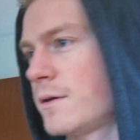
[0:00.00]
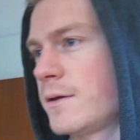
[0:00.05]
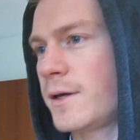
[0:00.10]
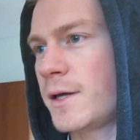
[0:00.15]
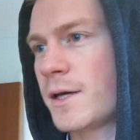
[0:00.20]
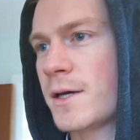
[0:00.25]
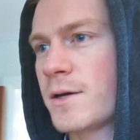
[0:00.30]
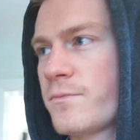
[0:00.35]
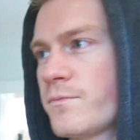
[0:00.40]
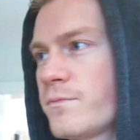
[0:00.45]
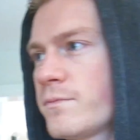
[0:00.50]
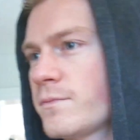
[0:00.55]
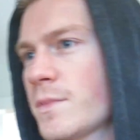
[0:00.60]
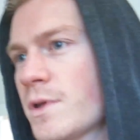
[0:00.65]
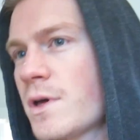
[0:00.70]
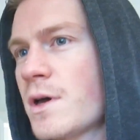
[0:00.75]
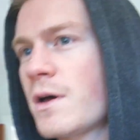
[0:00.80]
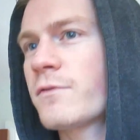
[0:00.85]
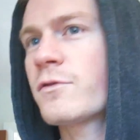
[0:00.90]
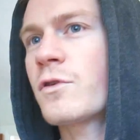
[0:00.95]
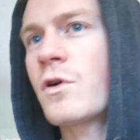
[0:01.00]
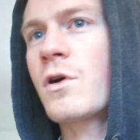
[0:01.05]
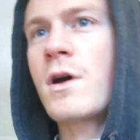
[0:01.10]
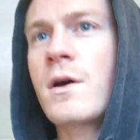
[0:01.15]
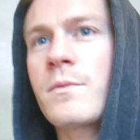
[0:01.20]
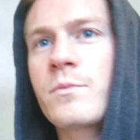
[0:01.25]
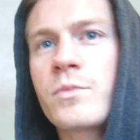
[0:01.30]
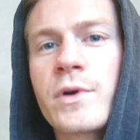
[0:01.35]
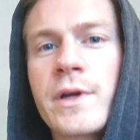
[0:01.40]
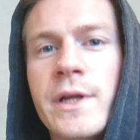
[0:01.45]
Um, I've got
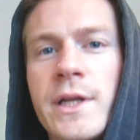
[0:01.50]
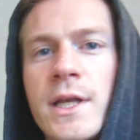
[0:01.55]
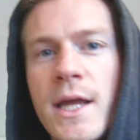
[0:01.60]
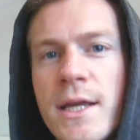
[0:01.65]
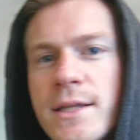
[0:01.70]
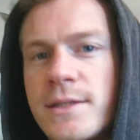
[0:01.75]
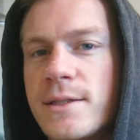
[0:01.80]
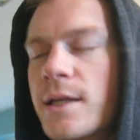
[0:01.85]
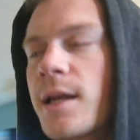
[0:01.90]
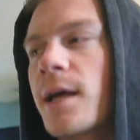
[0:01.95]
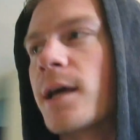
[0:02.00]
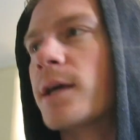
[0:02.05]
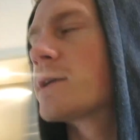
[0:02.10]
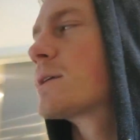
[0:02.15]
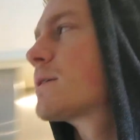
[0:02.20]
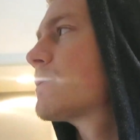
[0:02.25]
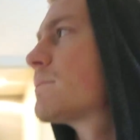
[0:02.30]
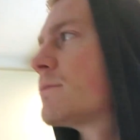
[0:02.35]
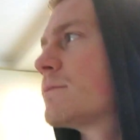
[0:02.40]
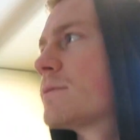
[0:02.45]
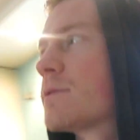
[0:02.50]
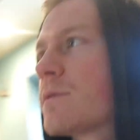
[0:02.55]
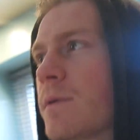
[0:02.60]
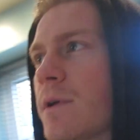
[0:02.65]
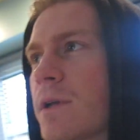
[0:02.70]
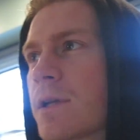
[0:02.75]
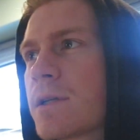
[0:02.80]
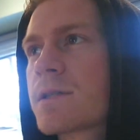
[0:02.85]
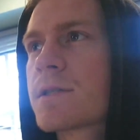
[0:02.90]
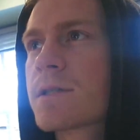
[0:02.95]
up pretty late today, to be
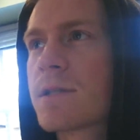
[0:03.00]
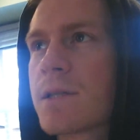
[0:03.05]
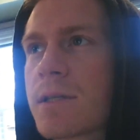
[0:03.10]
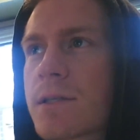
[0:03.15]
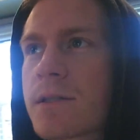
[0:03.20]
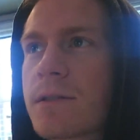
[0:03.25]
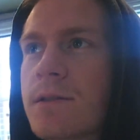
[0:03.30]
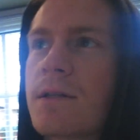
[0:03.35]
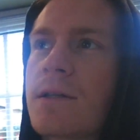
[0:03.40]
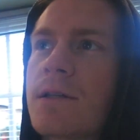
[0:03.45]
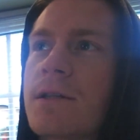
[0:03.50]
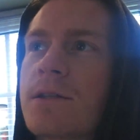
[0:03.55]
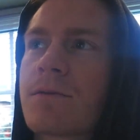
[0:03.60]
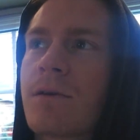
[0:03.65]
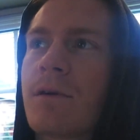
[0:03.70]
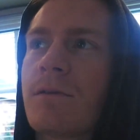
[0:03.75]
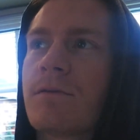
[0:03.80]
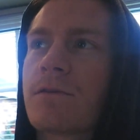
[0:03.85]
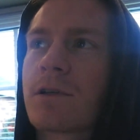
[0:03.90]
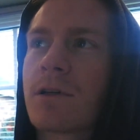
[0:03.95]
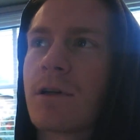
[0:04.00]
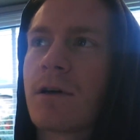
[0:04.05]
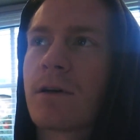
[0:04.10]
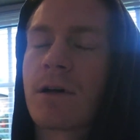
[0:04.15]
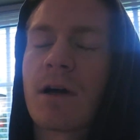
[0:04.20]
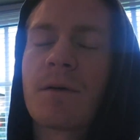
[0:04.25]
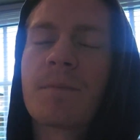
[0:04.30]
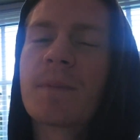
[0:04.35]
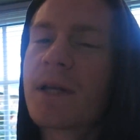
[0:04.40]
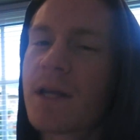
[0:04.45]
honest. It's nearly 12 o'clock.
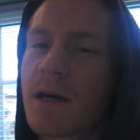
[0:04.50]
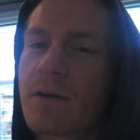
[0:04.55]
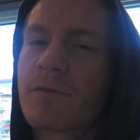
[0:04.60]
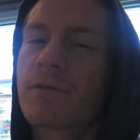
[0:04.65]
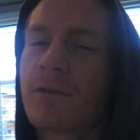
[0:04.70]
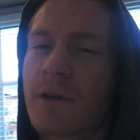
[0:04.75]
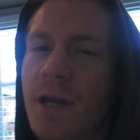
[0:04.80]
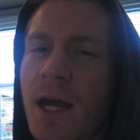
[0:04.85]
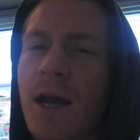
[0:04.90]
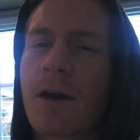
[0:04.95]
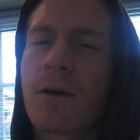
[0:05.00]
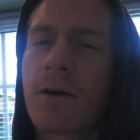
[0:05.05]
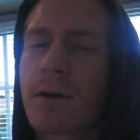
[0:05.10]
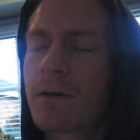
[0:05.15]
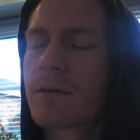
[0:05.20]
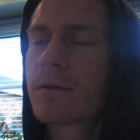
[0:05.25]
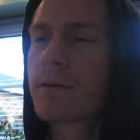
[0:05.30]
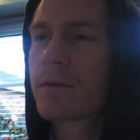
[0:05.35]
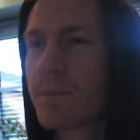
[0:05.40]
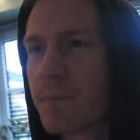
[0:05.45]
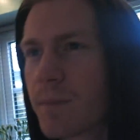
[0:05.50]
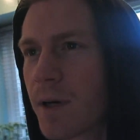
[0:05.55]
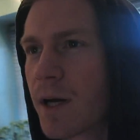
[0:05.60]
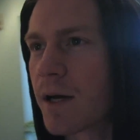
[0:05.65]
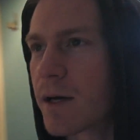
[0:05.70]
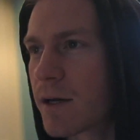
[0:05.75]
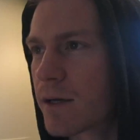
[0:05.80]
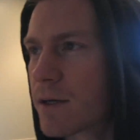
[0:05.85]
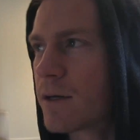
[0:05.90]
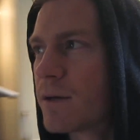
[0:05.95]
I've been up for an hour,
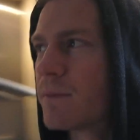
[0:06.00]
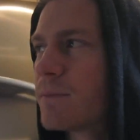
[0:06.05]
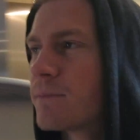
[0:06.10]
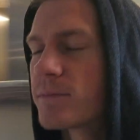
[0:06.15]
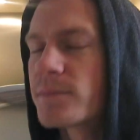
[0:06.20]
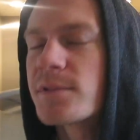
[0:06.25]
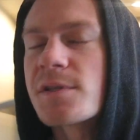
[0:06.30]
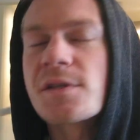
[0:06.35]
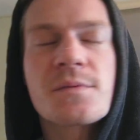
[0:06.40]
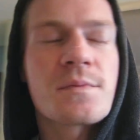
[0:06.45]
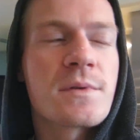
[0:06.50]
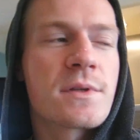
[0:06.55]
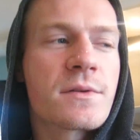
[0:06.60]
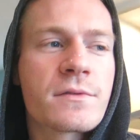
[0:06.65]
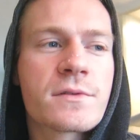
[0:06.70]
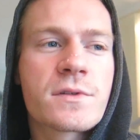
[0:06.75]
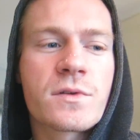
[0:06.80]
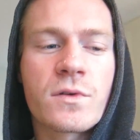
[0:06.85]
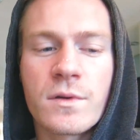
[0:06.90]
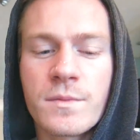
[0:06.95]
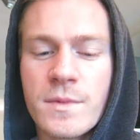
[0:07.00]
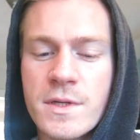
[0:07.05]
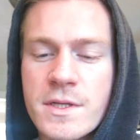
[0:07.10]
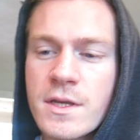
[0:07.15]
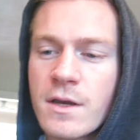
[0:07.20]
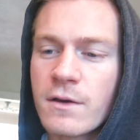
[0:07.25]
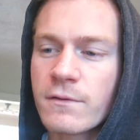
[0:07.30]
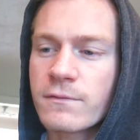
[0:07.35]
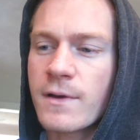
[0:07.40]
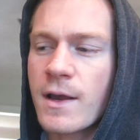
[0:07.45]
but um, just been sorting
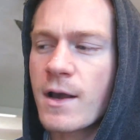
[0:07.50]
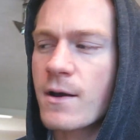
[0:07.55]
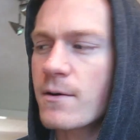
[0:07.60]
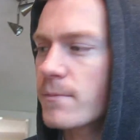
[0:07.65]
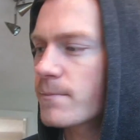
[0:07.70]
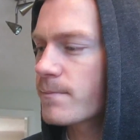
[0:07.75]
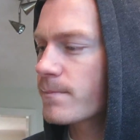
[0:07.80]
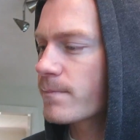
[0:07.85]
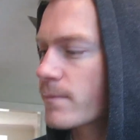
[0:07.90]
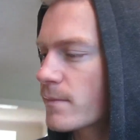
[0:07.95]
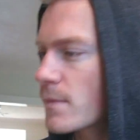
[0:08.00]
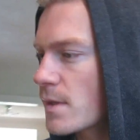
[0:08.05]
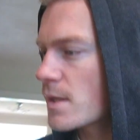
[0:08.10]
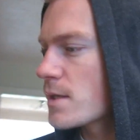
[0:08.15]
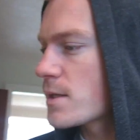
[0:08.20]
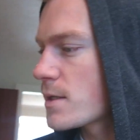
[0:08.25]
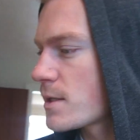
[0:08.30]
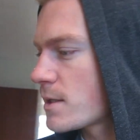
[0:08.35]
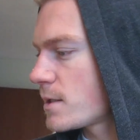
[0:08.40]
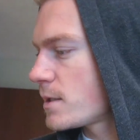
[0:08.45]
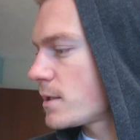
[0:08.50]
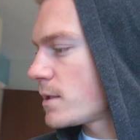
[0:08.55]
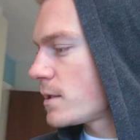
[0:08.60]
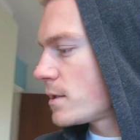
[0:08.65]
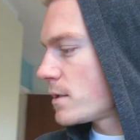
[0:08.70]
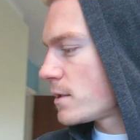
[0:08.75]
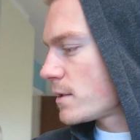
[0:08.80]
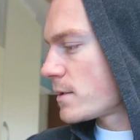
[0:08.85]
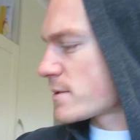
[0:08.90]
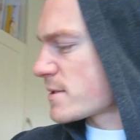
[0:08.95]
myself out.
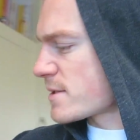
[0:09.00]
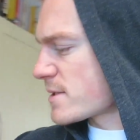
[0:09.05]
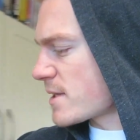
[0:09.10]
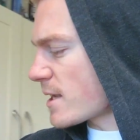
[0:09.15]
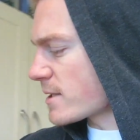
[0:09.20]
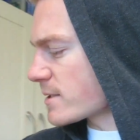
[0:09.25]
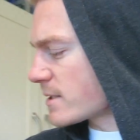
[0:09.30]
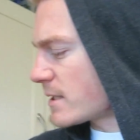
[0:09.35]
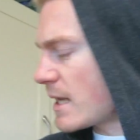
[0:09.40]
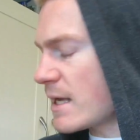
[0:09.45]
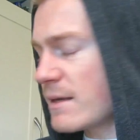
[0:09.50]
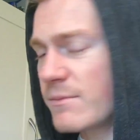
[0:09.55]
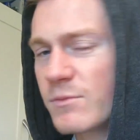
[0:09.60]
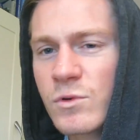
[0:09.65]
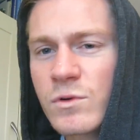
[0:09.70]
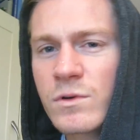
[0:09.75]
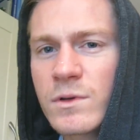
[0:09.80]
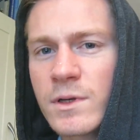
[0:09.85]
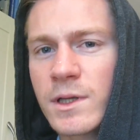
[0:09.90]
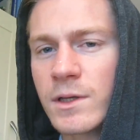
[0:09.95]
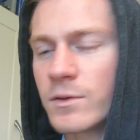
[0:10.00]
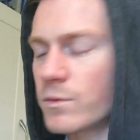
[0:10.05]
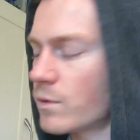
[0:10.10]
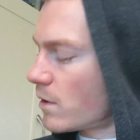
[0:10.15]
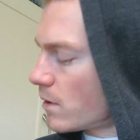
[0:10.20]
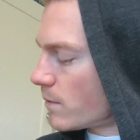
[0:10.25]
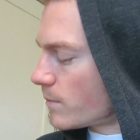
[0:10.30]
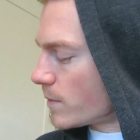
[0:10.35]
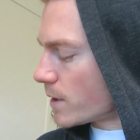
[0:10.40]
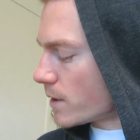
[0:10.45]
Saturday morning,
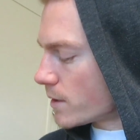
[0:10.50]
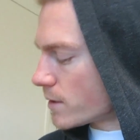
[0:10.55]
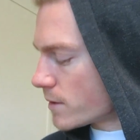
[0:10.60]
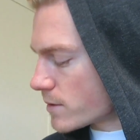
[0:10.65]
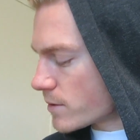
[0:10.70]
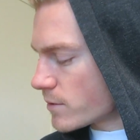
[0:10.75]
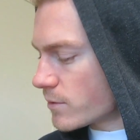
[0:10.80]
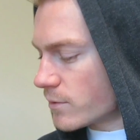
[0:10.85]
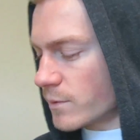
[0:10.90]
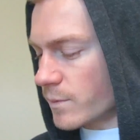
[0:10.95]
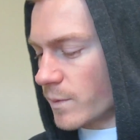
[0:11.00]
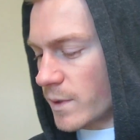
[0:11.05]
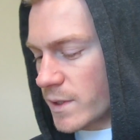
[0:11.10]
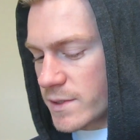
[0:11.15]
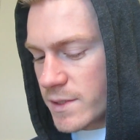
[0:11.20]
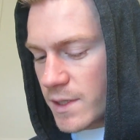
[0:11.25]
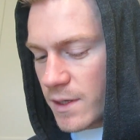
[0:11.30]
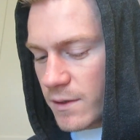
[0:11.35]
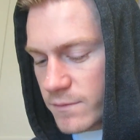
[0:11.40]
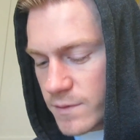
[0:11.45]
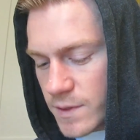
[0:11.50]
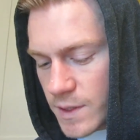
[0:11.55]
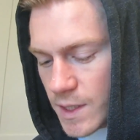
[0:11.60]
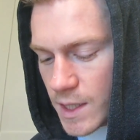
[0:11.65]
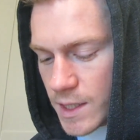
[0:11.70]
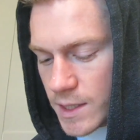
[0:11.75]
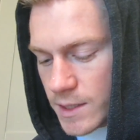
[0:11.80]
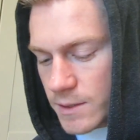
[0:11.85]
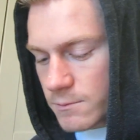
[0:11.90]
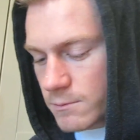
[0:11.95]
what am I going to do with myself
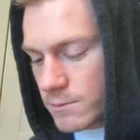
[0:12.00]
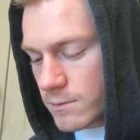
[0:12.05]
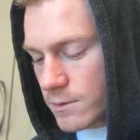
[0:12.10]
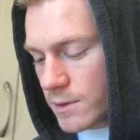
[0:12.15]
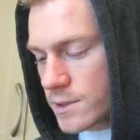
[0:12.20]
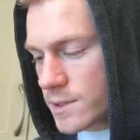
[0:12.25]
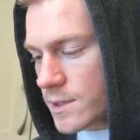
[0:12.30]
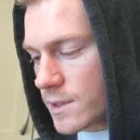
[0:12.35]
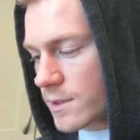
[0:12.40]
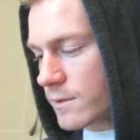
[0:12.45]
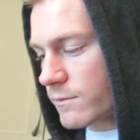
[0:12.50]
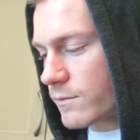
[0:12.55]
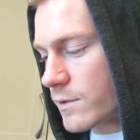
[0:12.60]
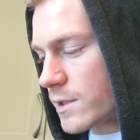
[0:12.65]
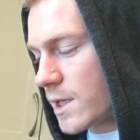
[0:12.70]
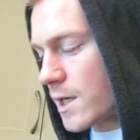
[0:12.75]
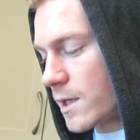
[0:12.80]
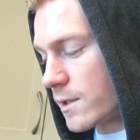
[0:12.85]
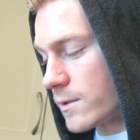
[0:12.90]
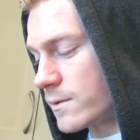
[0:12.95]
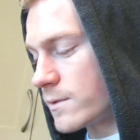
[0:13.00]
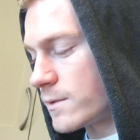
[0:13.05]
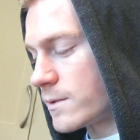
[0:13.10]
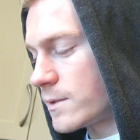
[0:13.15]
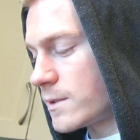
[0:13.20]
today? I don't even know.